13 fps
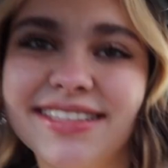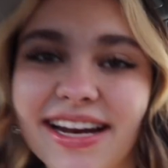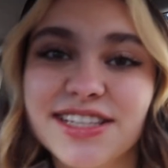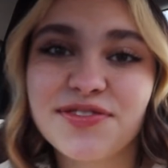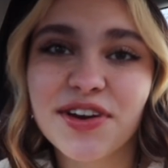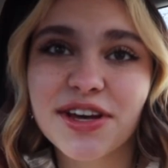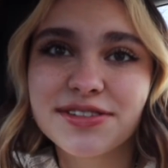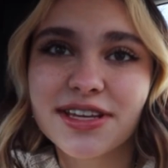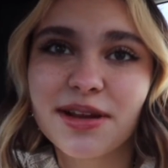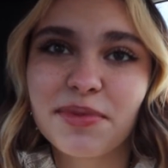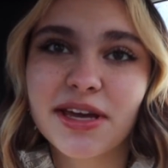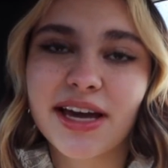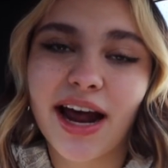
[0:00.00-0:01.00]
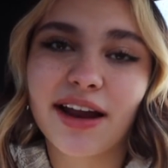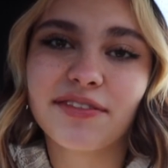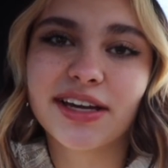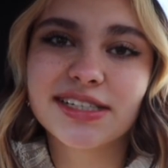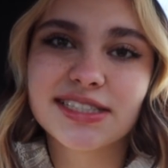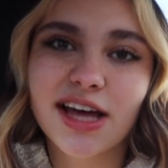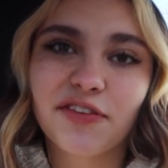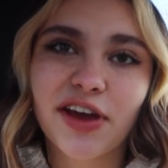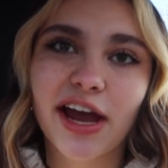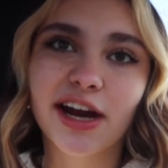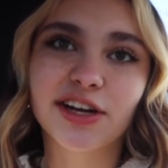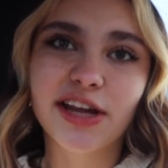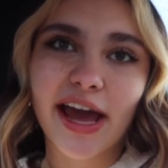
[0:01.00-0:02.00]
Today's video is gonna be kind of like a
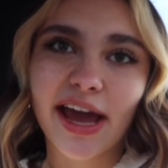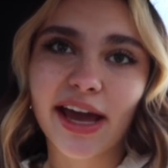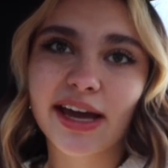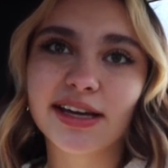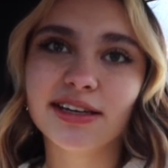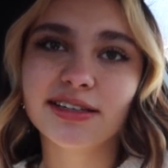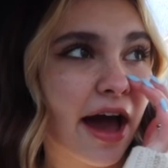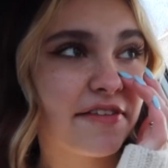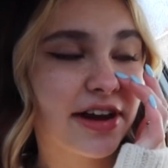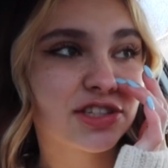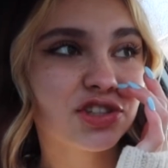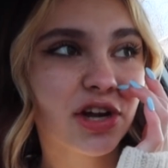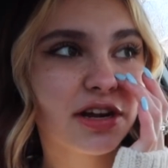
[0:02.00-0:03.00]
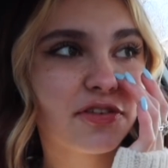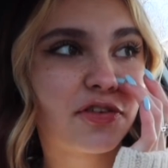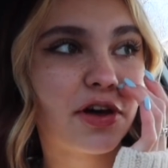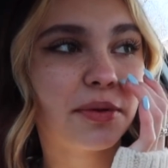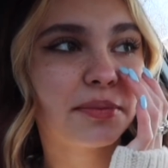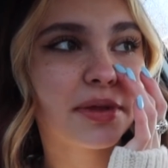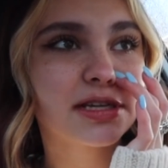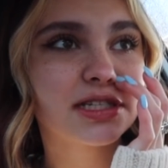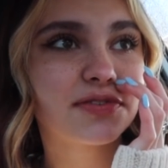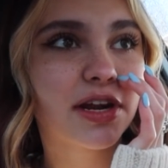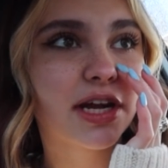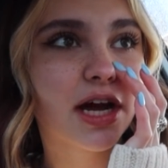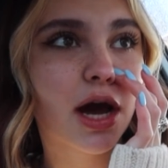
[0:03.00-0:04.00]
self-care day. I've actually tried to film this
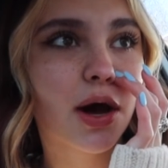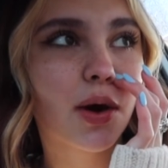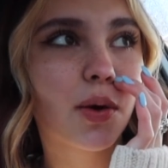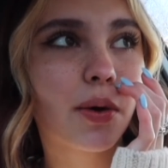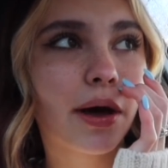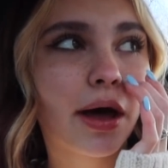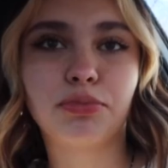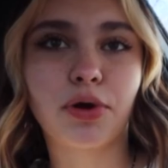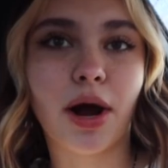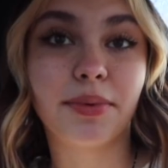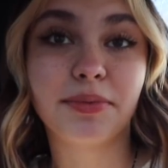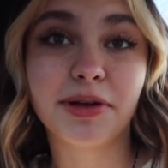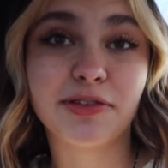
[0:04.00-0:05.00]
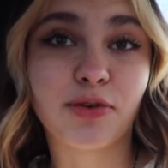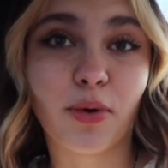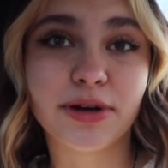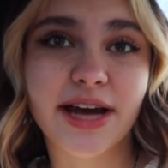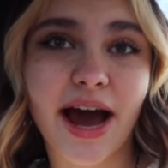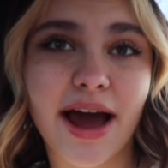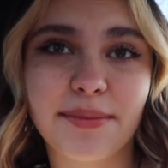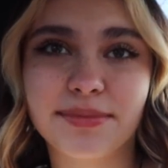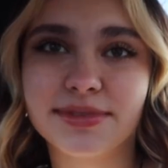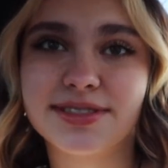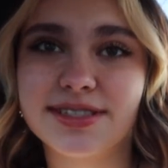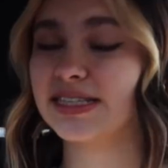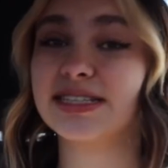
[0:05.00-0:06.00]
video probably 4
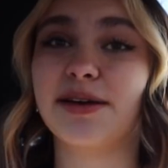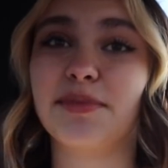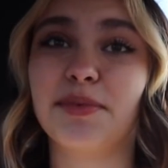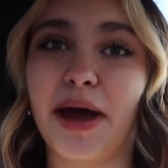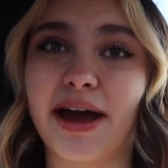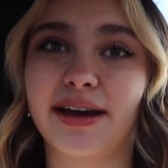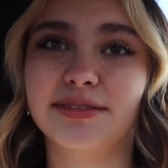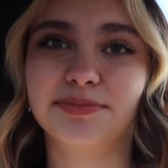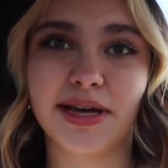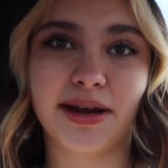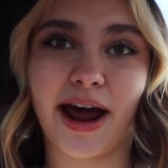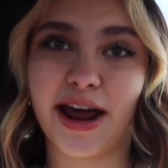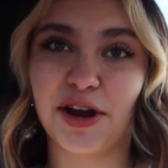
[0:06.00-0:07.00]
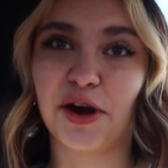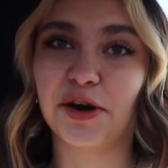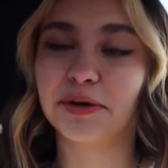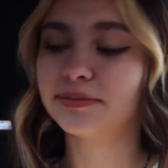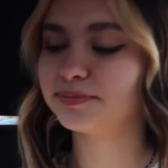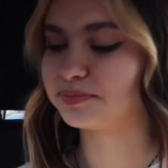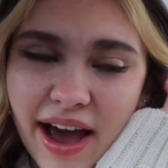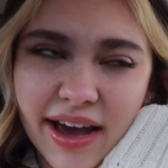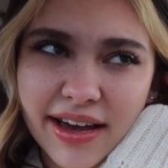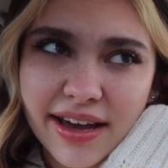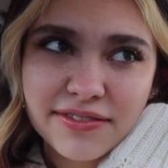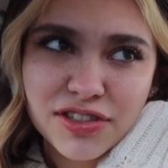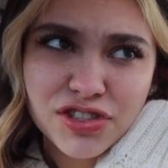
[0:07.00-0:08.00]
times since I've been back in Idaho. I
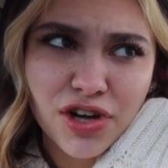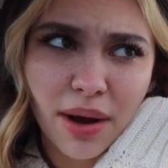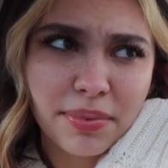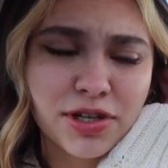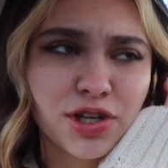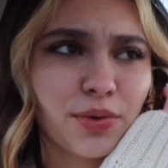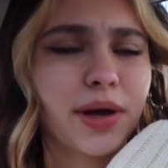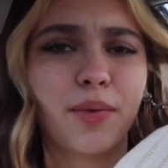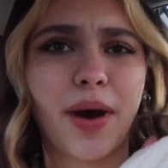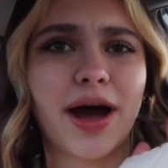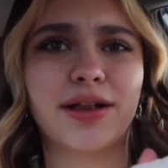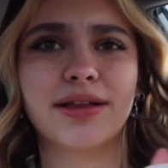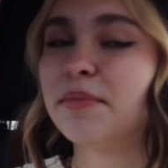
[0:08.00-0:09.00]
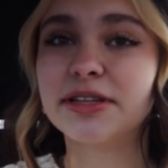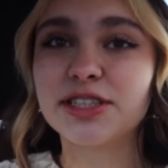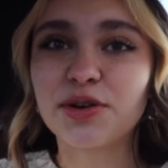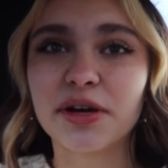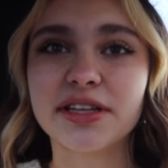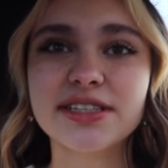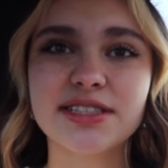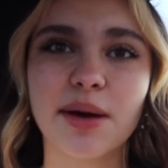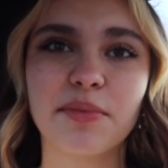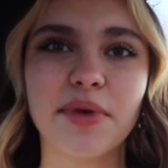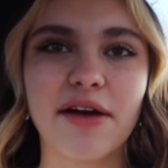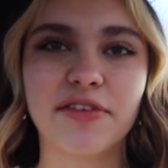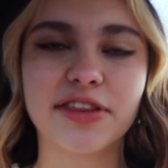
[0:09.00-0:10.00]
have just not been doing well. But to quickly
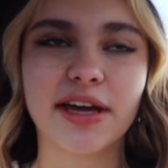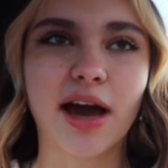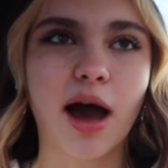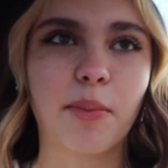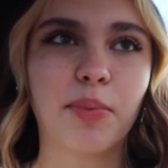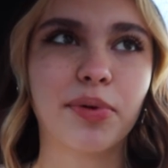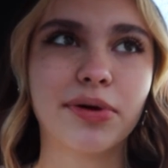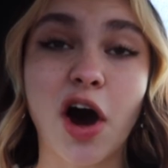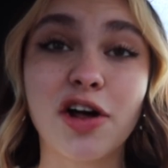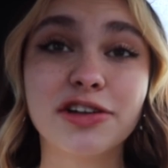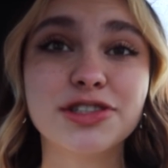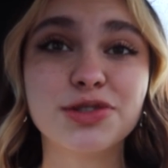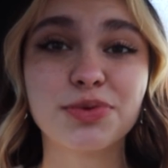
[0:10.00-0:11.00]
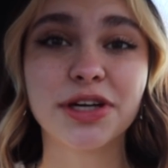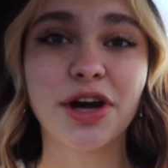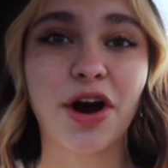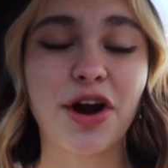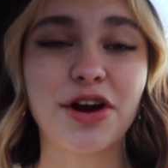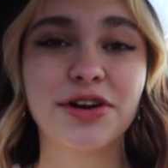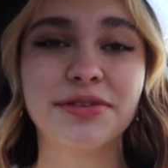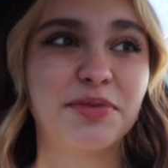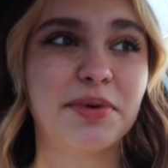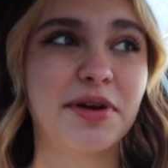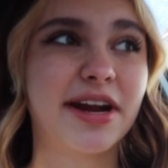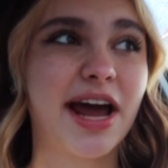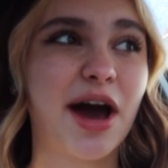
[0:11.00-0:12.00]
sum everything up, college is really hard for
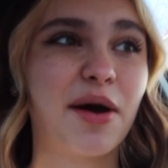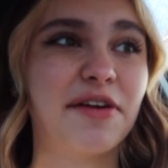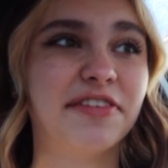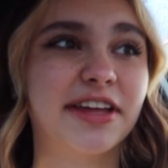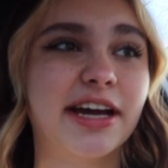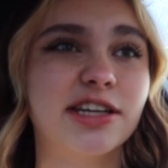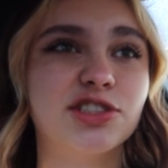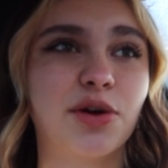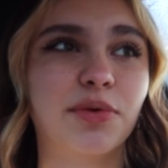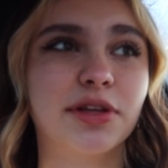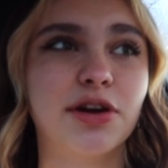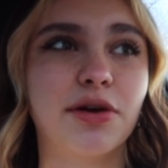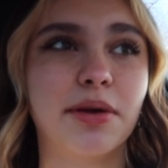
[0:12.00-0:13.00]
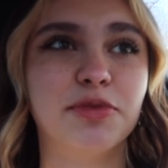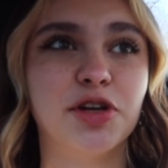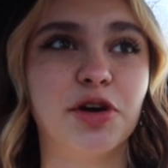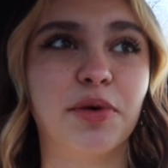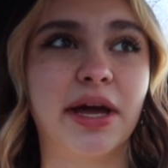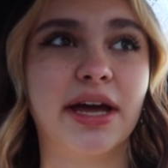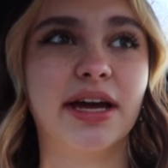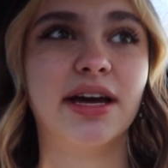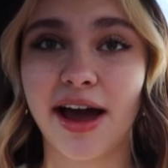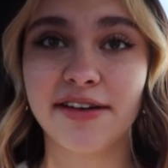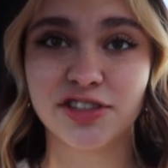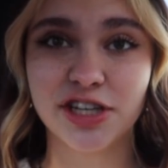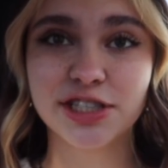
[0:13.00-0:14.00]
me right now. I feel like I just don't really know what I'm doing.
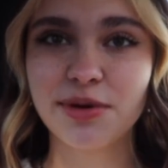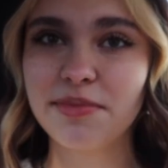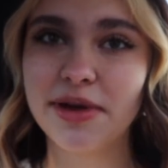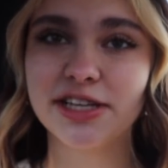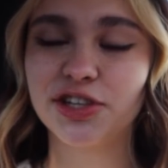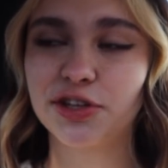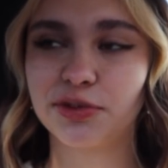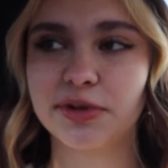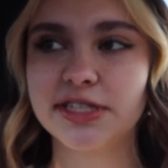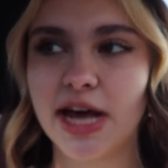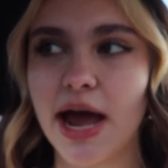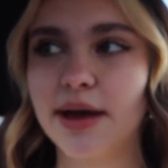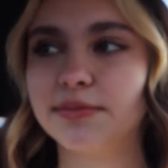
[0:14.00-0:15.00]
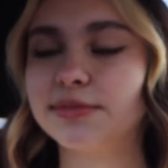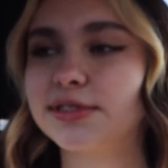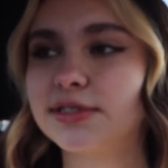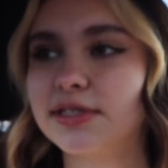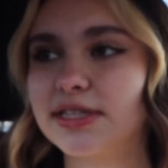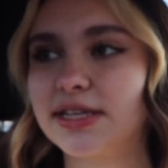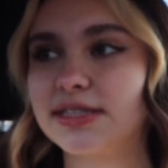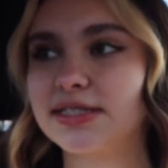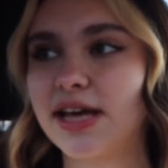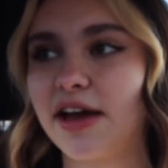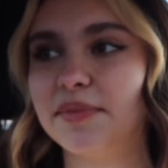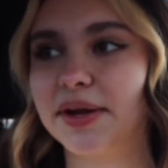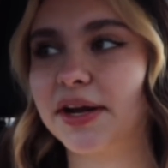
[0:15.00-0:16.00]
I've changed my major 3 times since
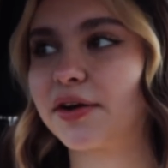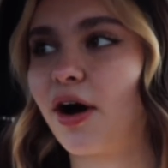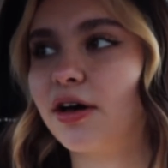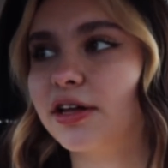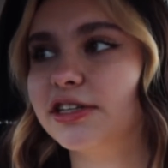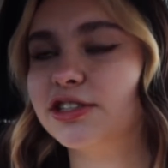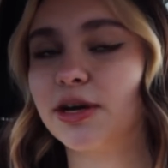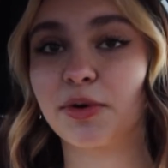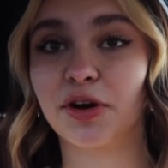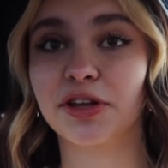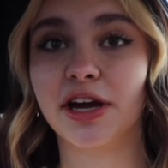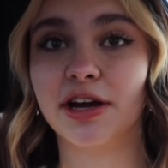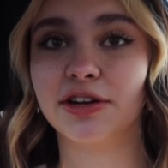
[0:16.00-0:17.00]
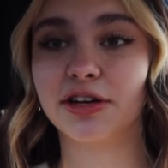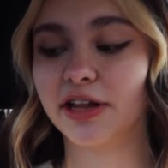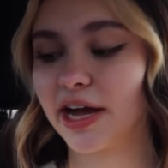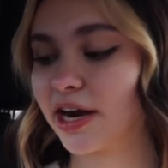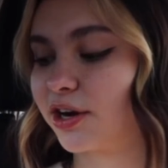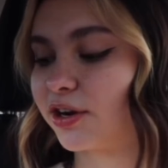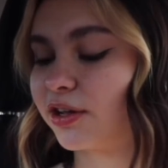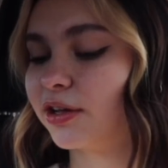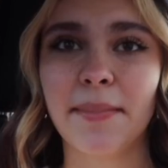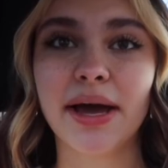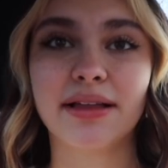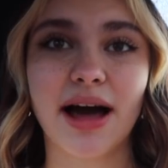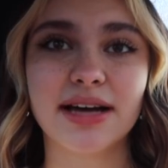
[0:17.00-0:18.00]
I've been in college. I'm currently undeclared.
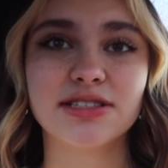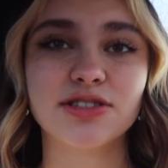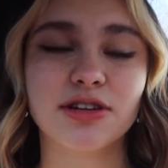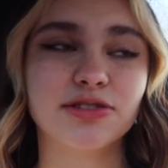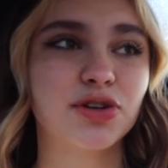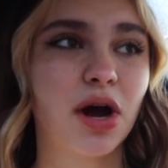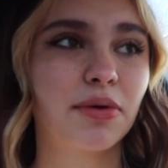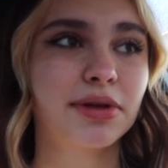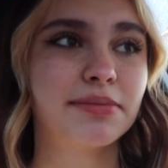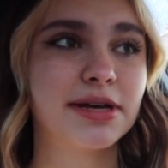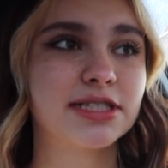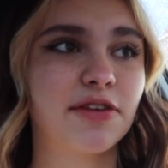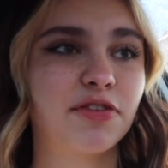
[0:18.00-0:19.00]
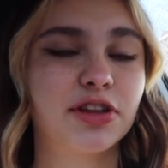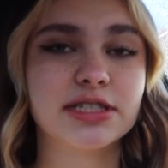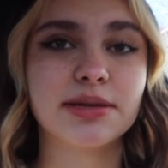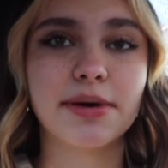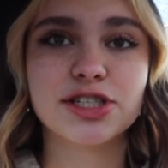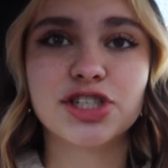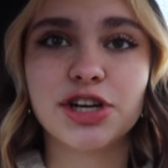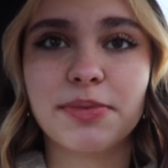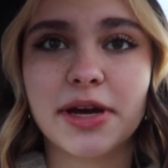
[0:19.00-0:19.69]
My classes also got really messed up for the semester